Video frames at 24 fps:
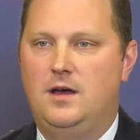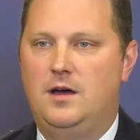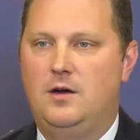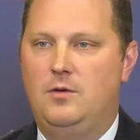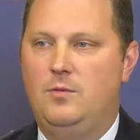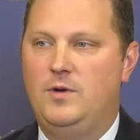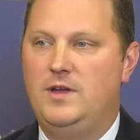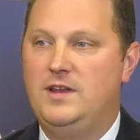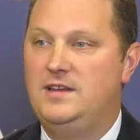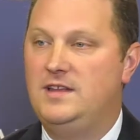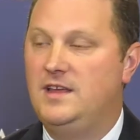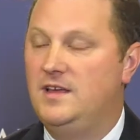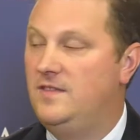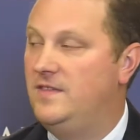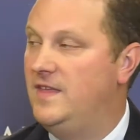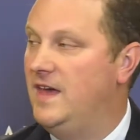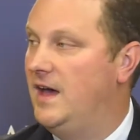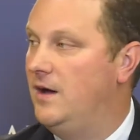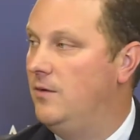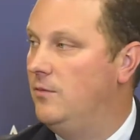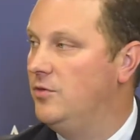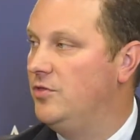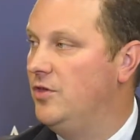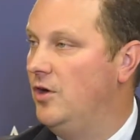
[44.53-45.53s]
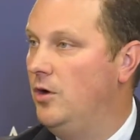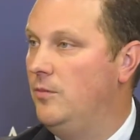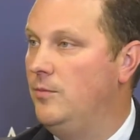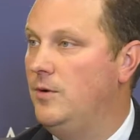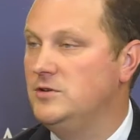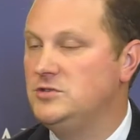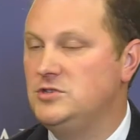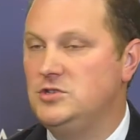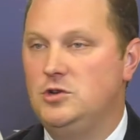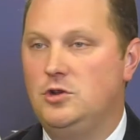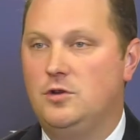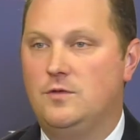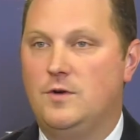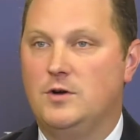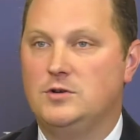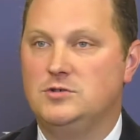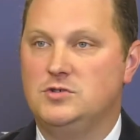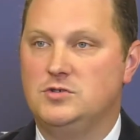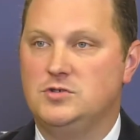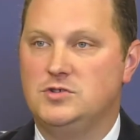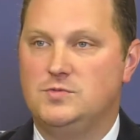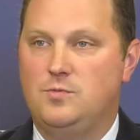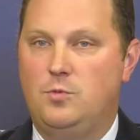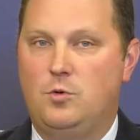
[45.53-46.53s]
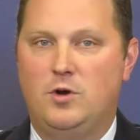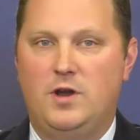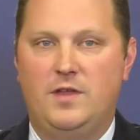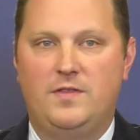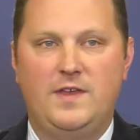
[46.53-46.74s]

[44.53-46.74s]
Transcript: we did that with almost universal support.